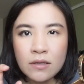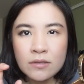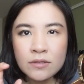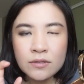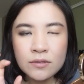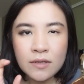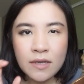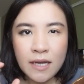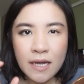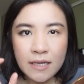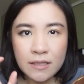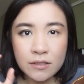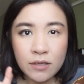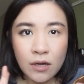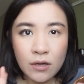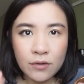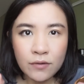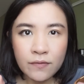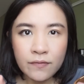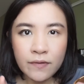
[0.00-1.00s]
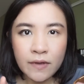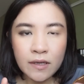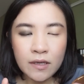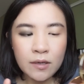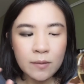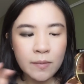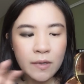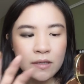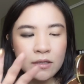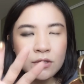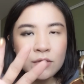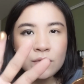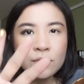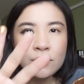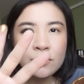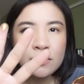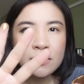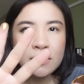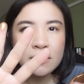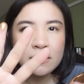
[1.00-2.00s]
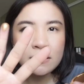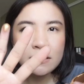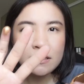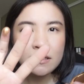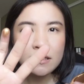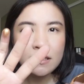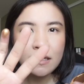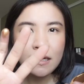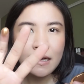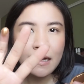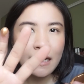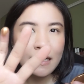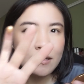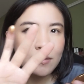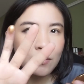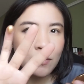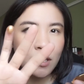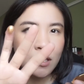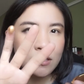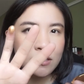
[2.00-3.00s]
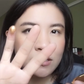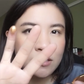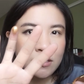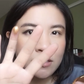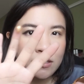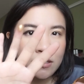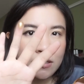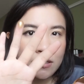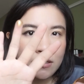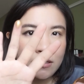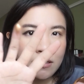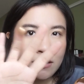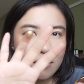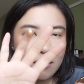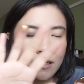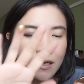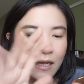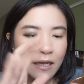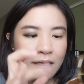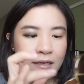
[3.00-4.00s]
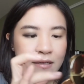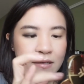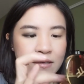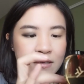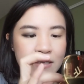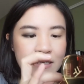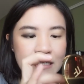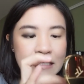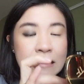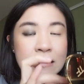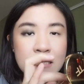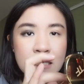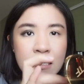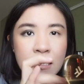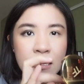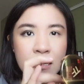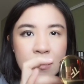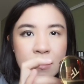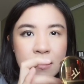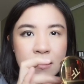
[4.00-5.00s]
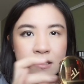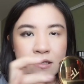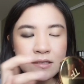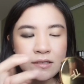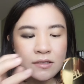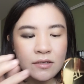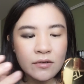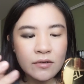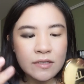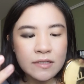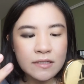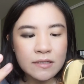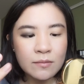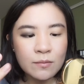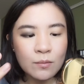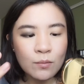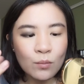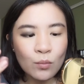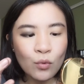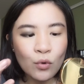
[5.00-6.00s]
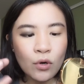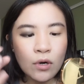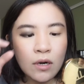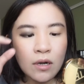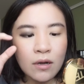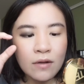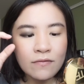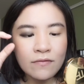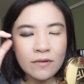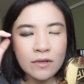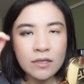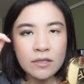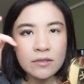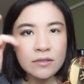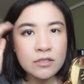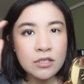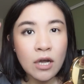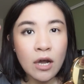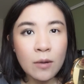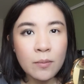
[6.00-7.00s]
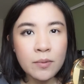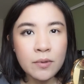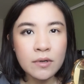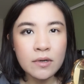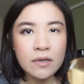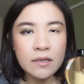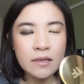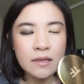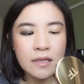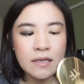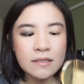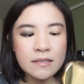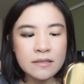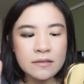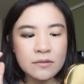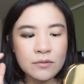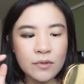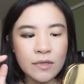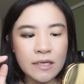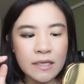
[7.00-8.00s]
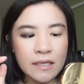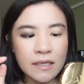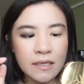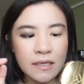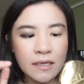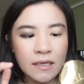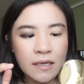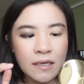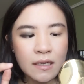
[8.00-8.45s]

to get on your finger, but you couldn't get much like easily. So it's more of a topper. It doesn't really